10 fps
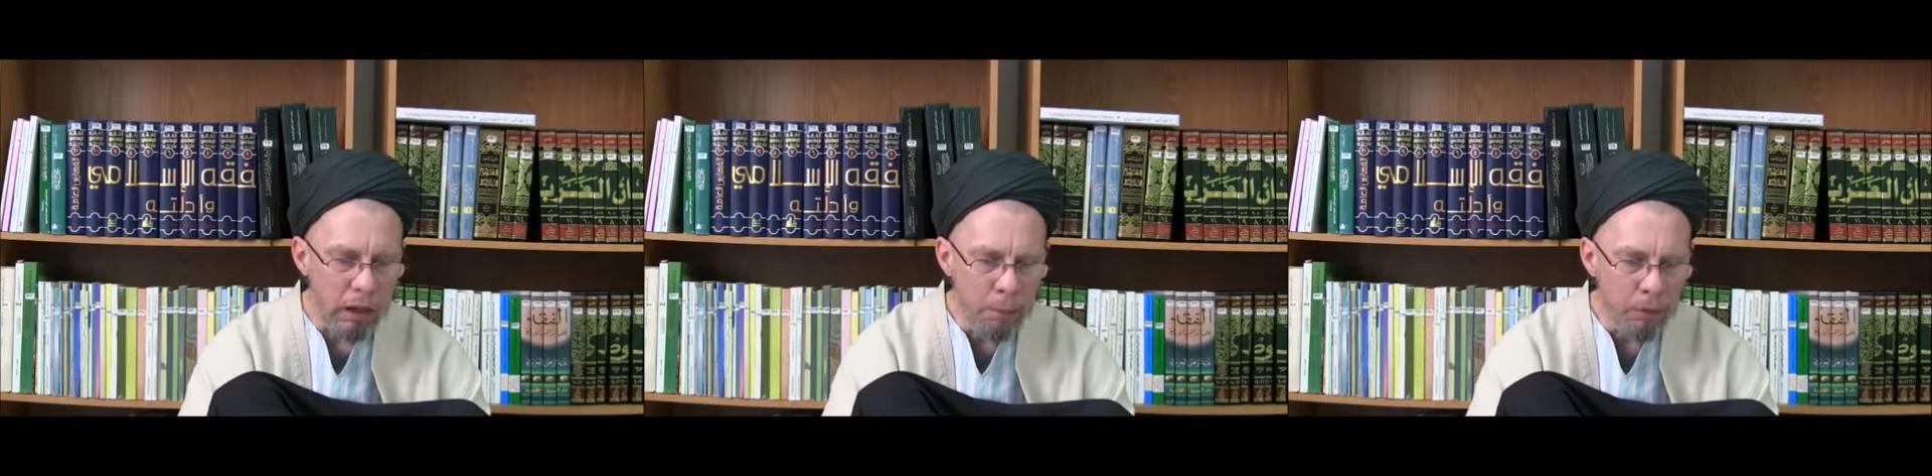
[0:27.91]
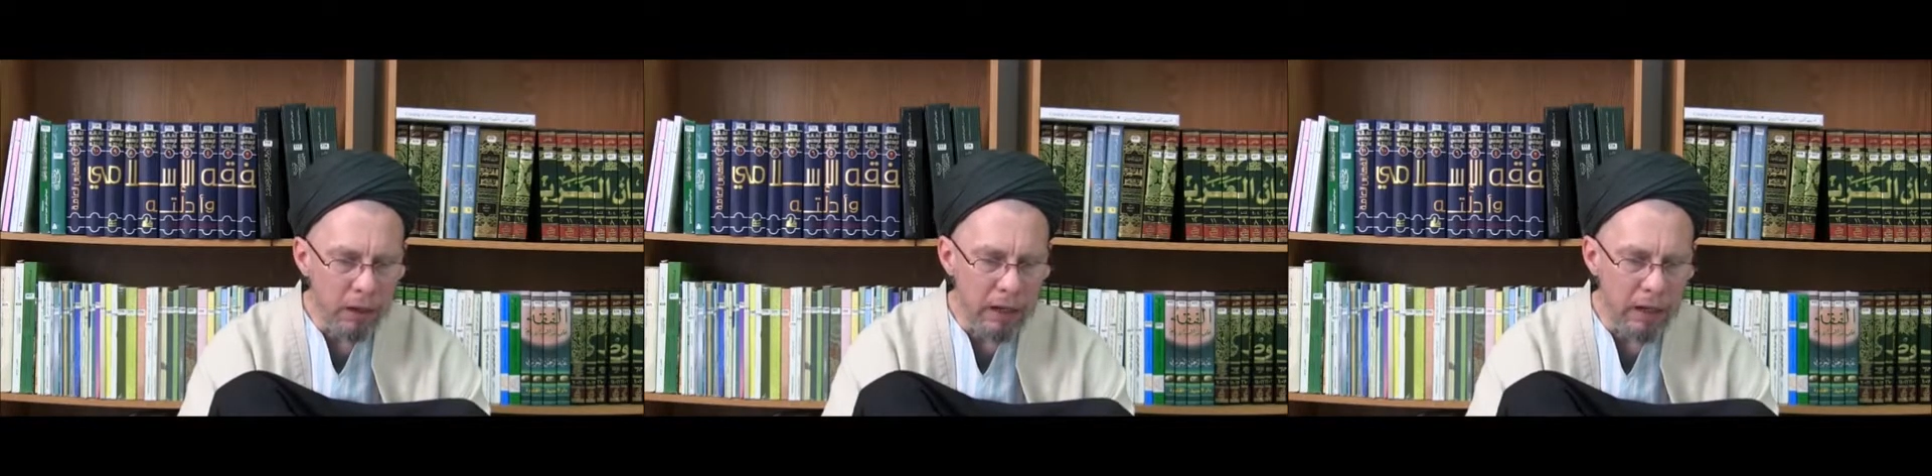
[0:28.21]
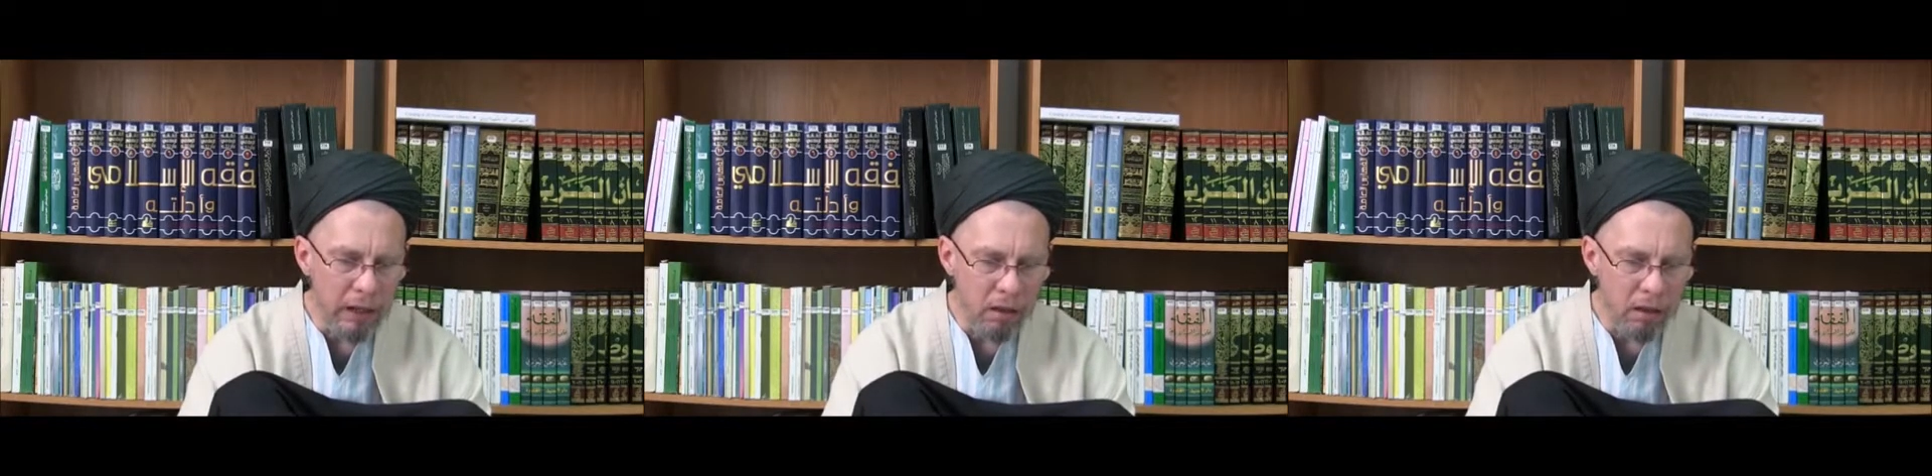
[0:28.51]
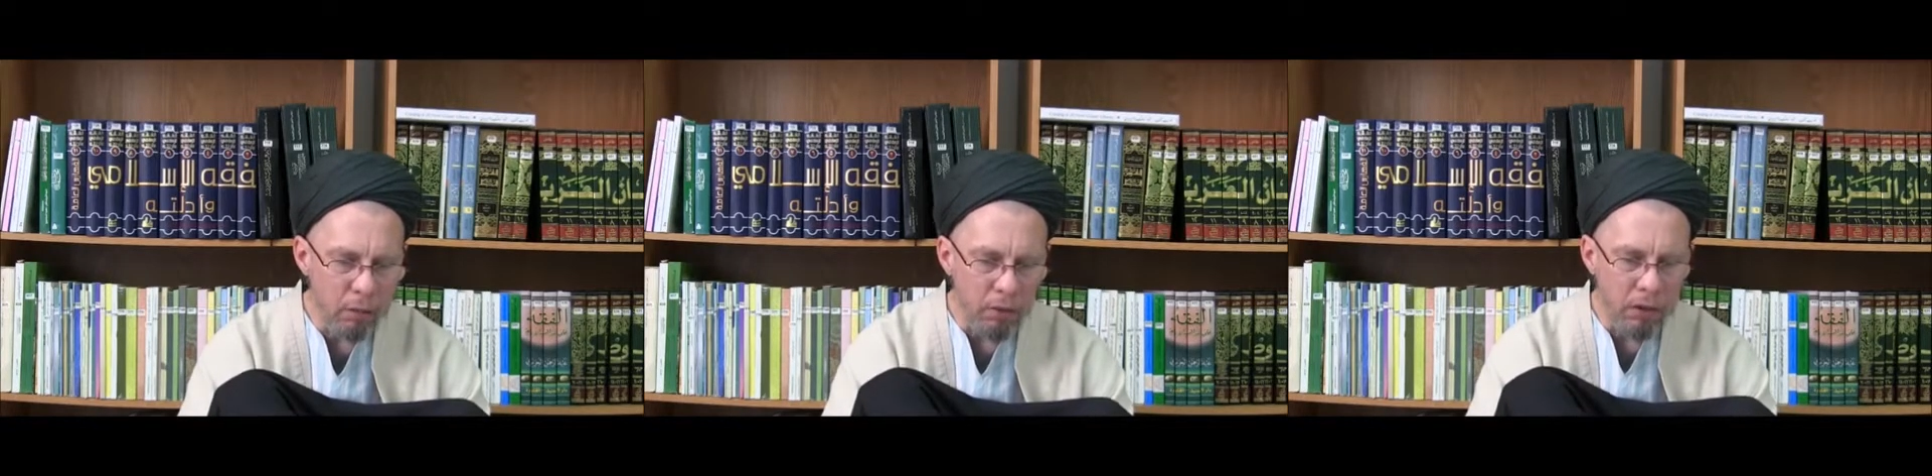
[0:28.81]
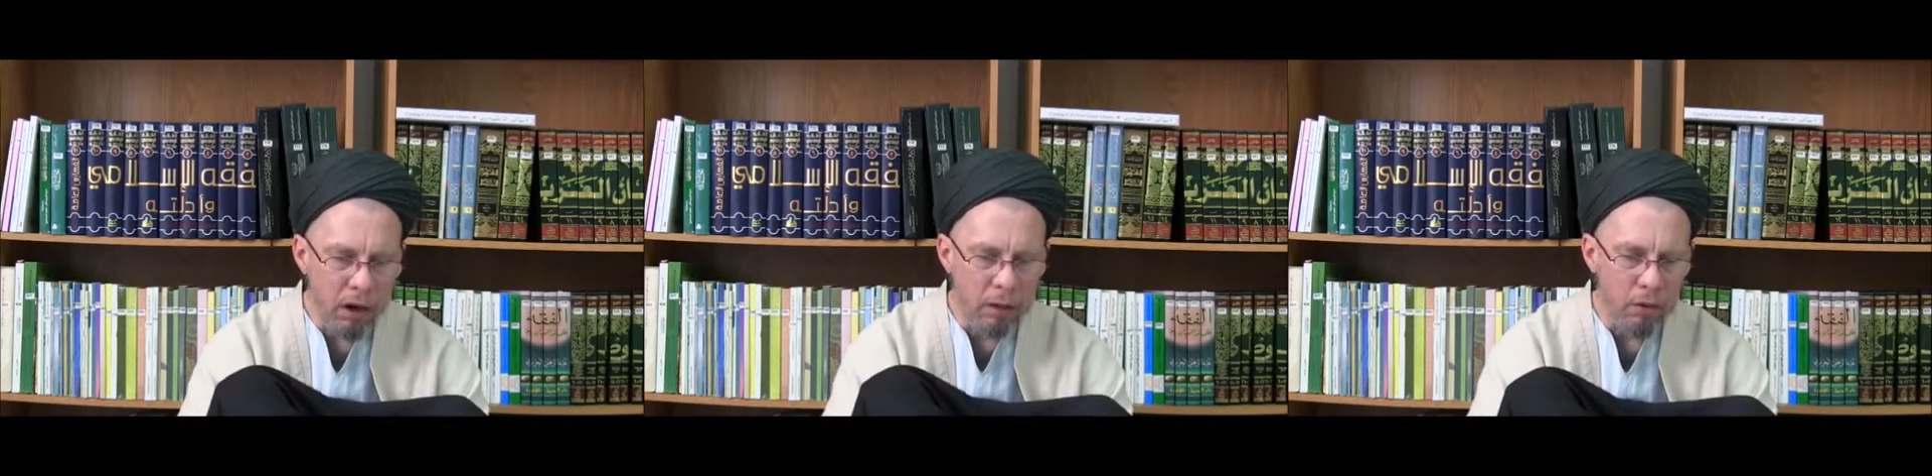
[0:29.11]
Imprecate against them
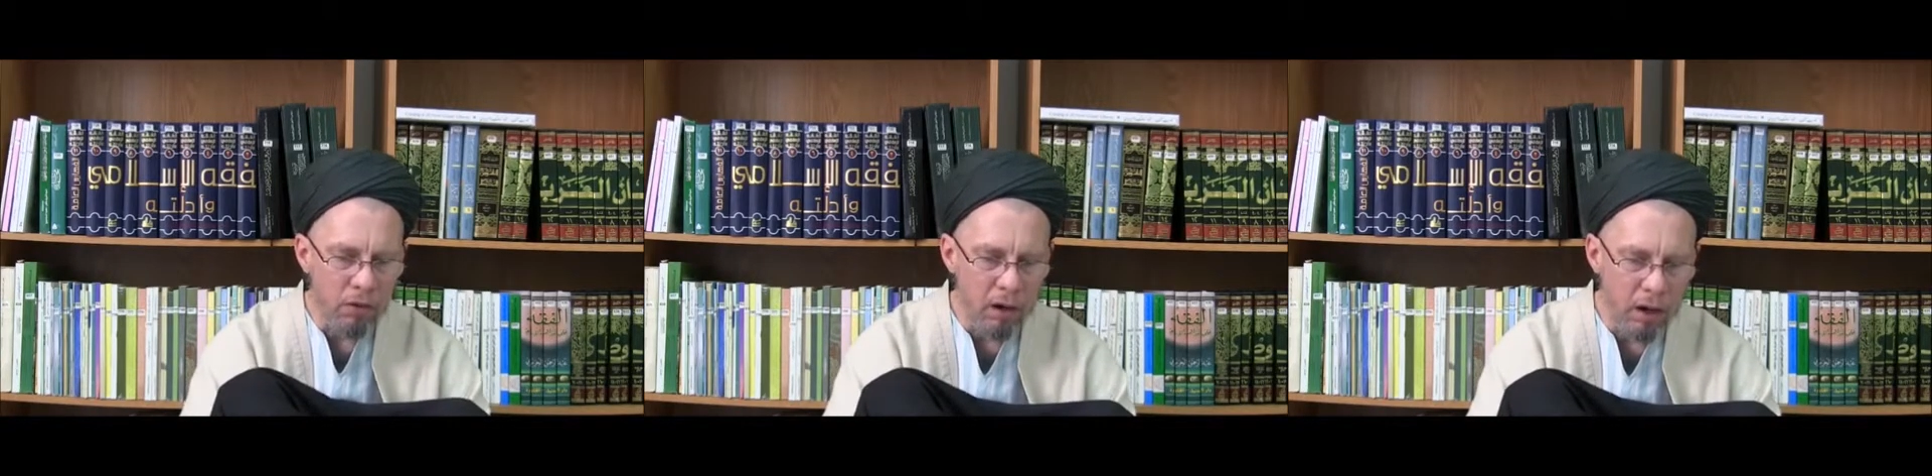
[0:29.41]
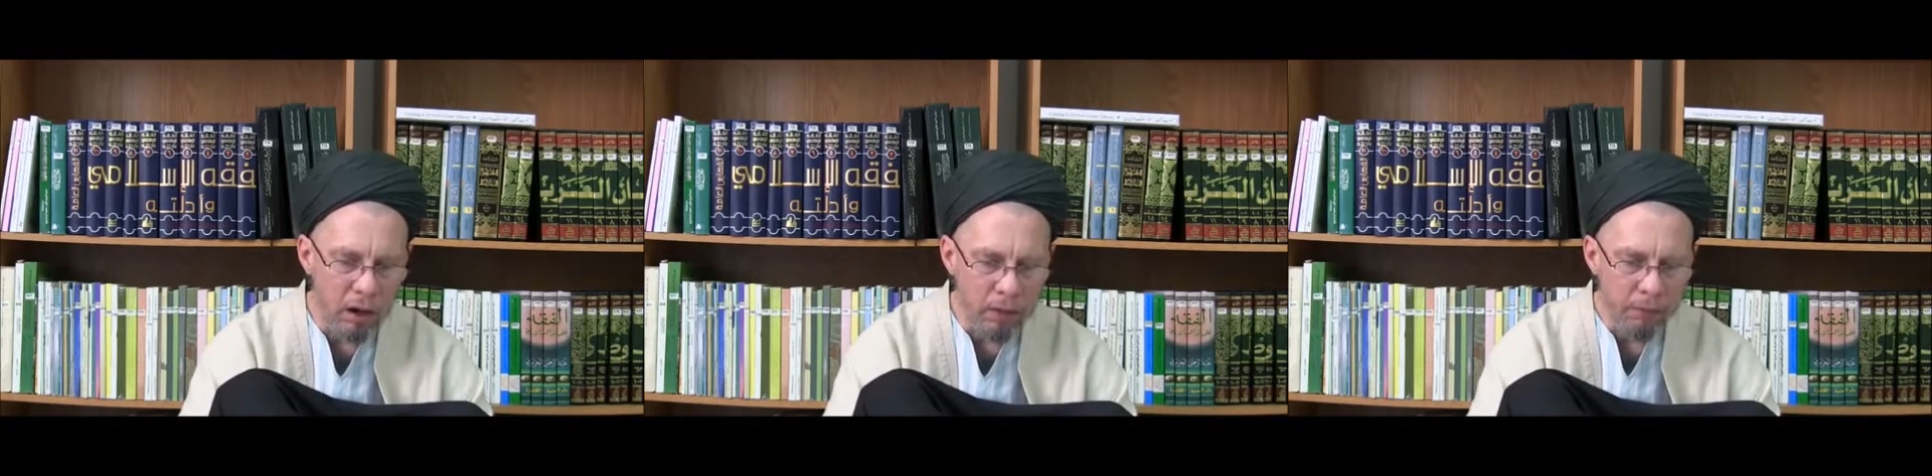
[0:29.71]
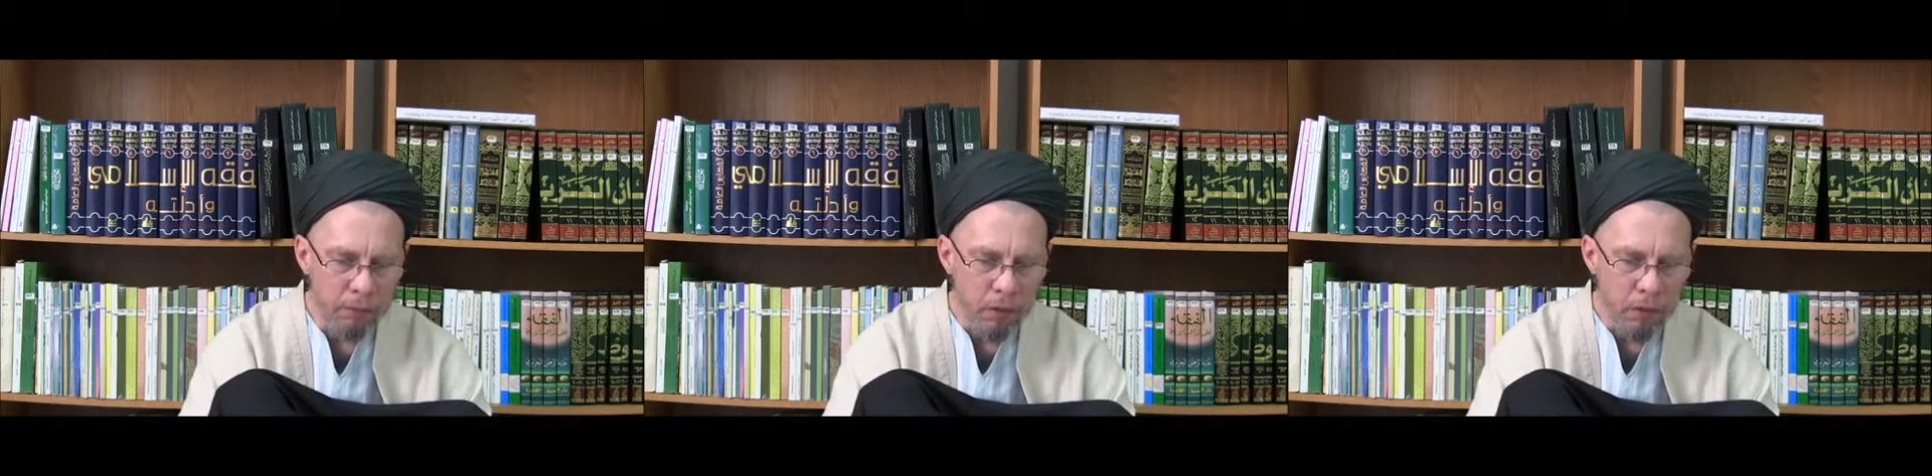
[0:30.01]
with God Most High."